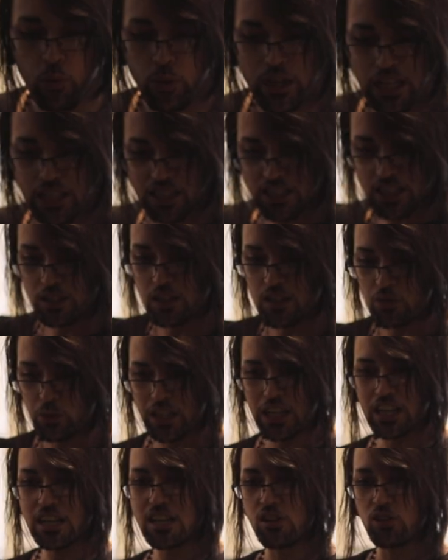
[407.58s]
we need
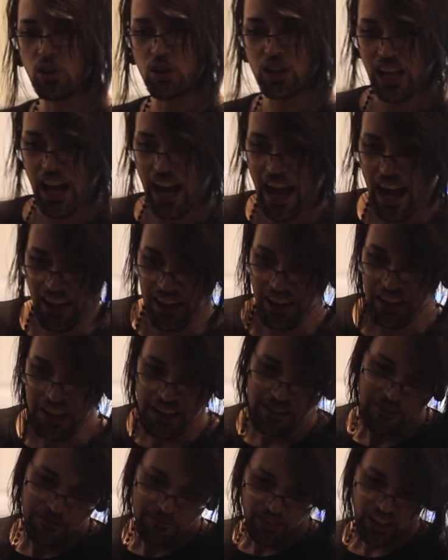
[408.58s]
to look at
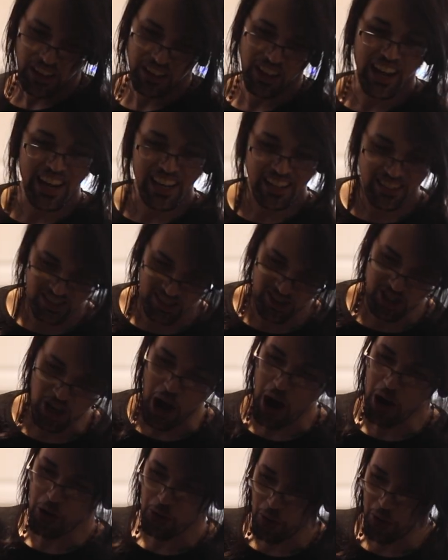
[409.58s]
like
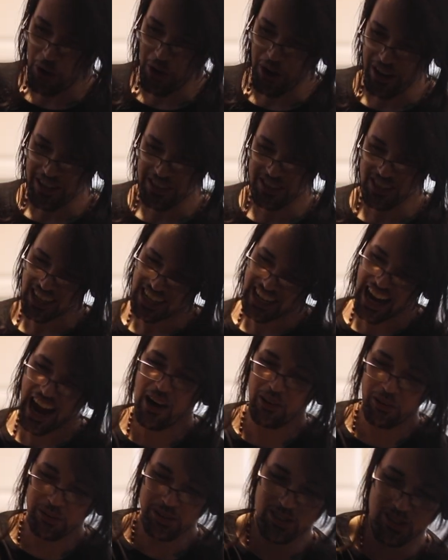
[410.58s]
Star Wars and
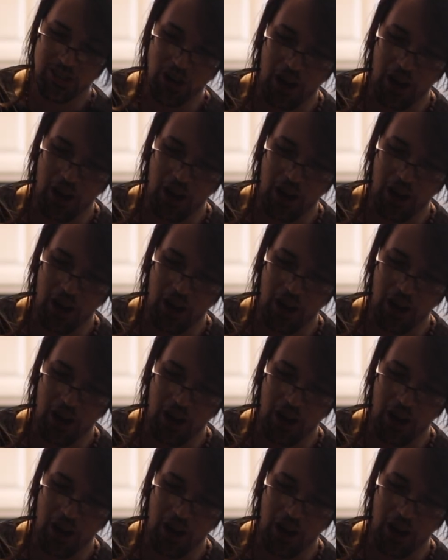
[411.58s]
how